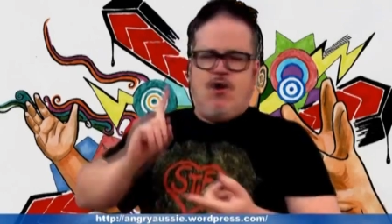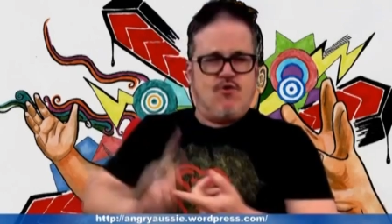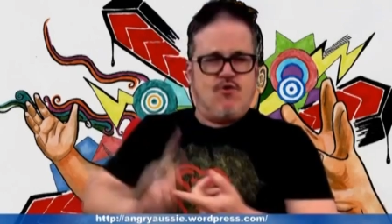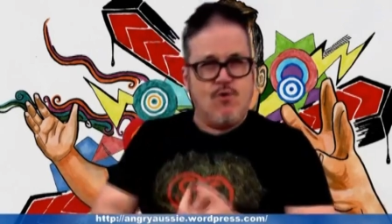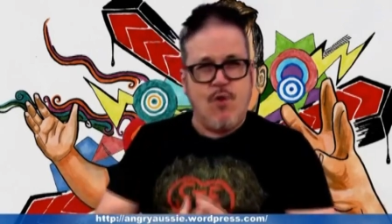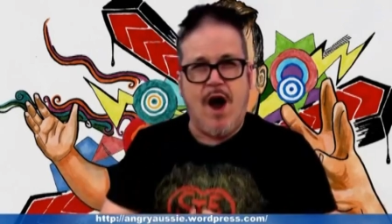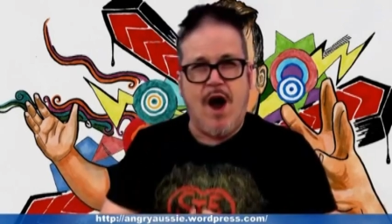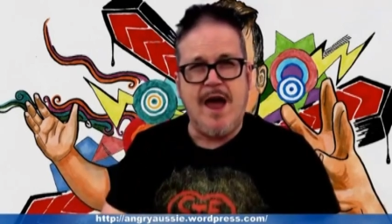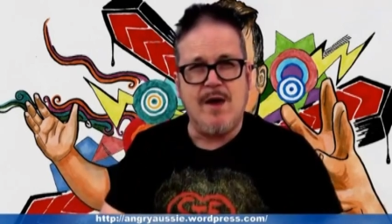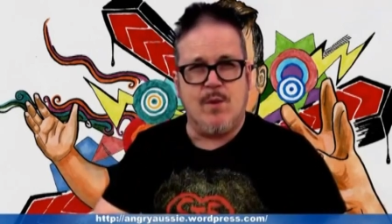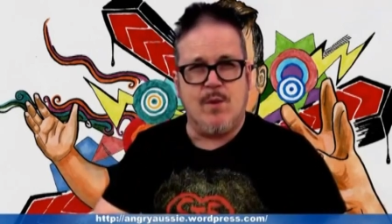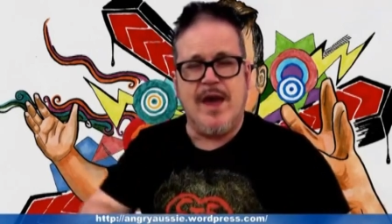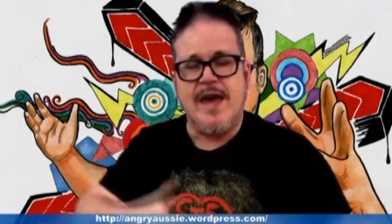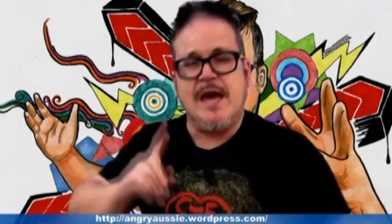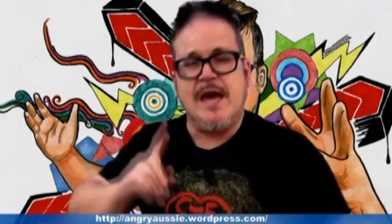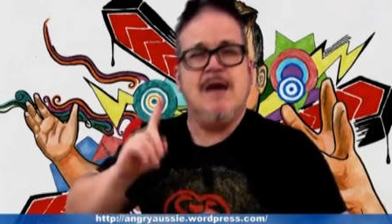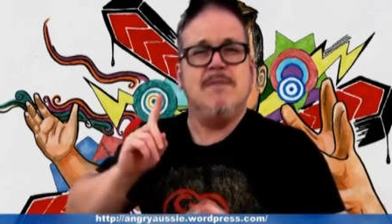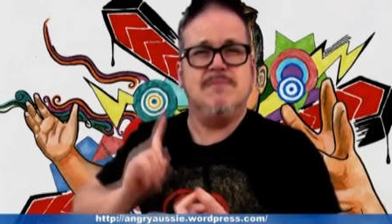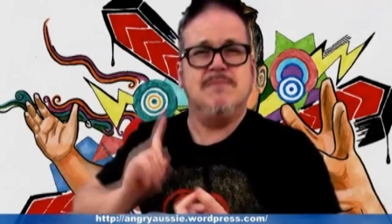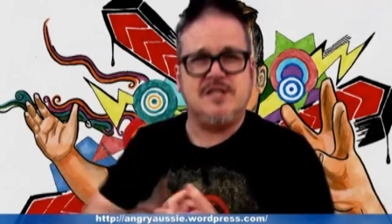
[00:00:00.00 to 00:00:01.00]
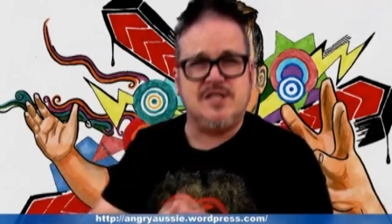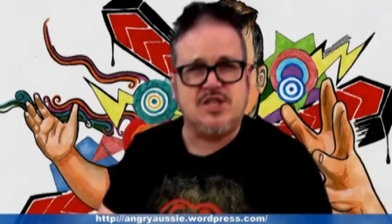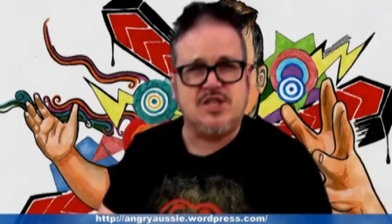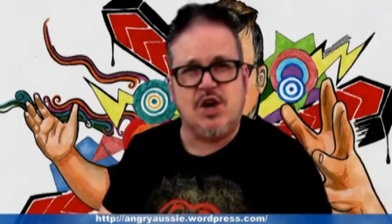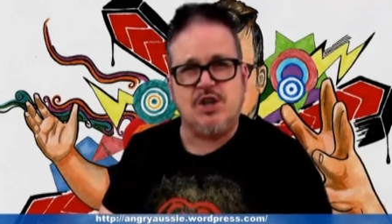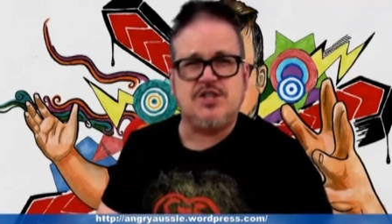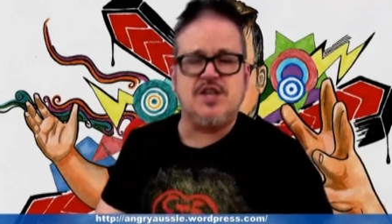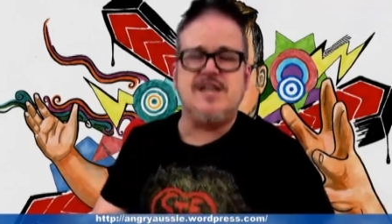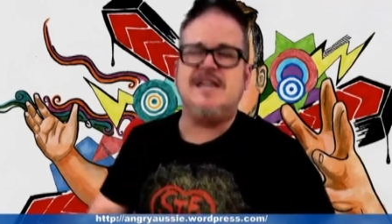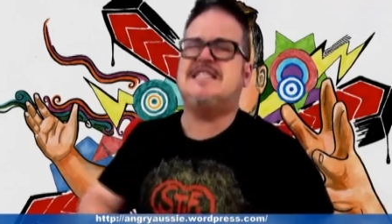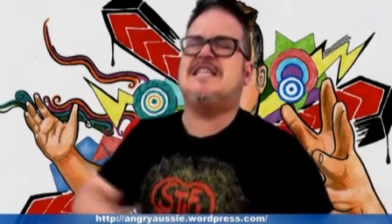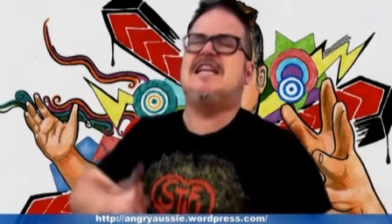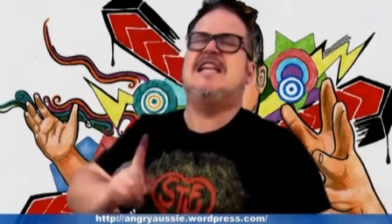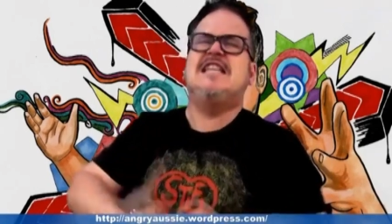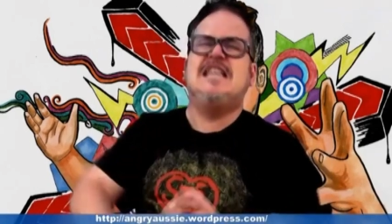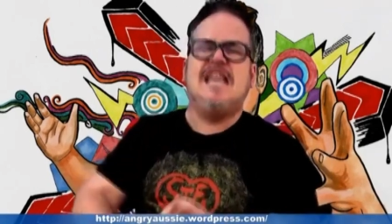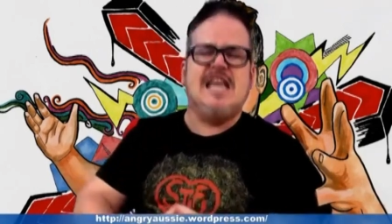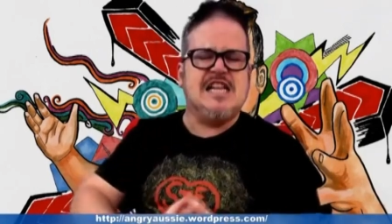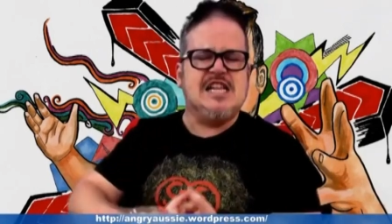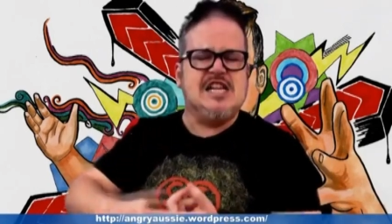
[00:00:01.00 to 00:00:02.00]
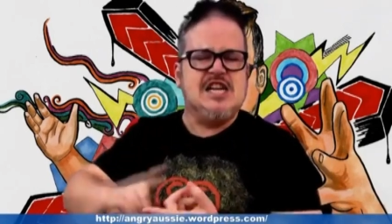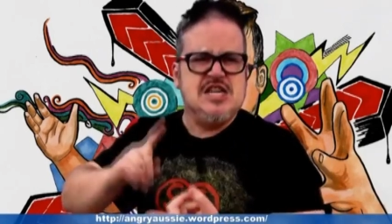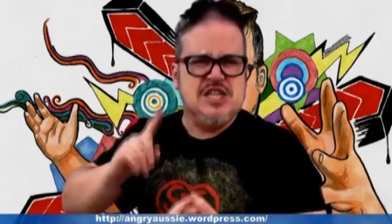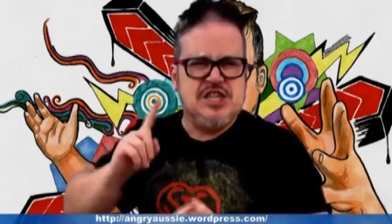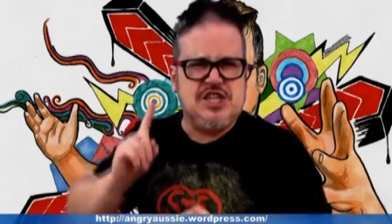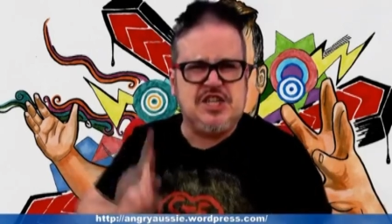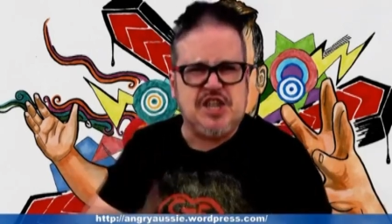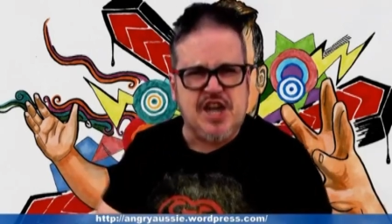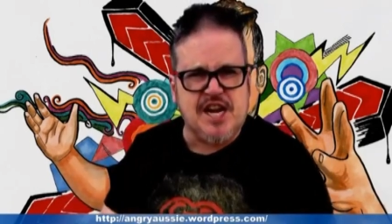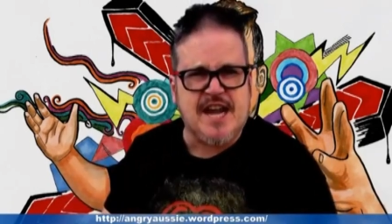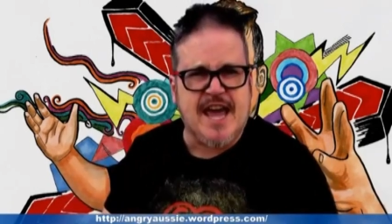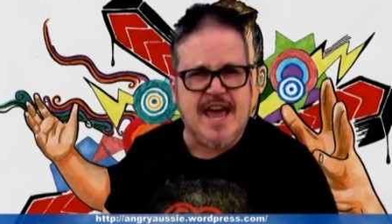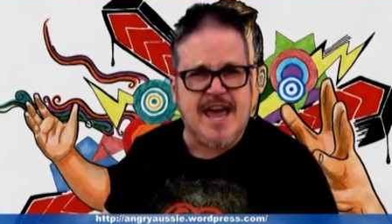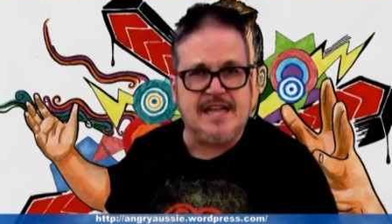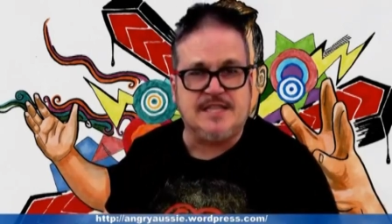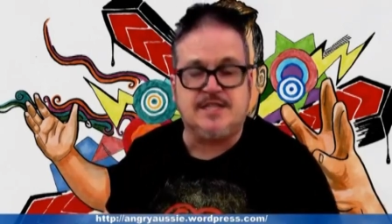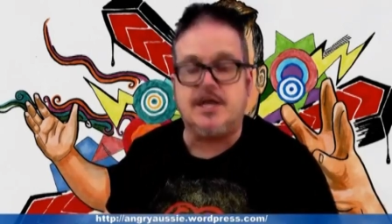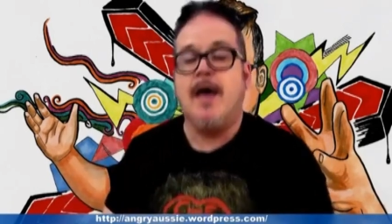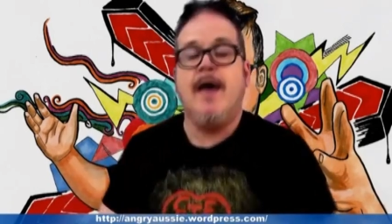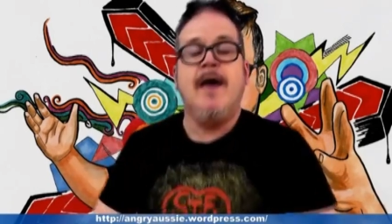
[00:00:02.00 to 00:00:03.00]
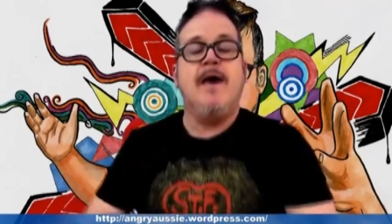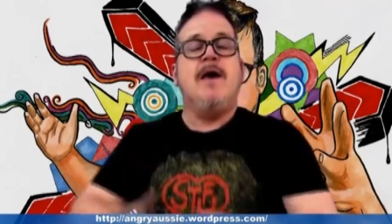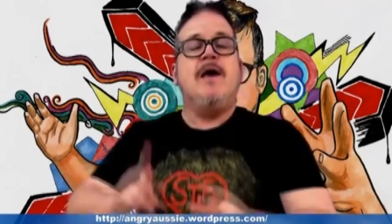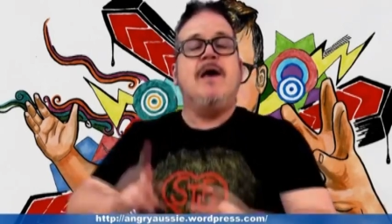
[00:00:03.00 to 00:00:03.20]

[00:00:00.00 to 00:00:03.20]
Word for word: right wing, misogynist little shitheads.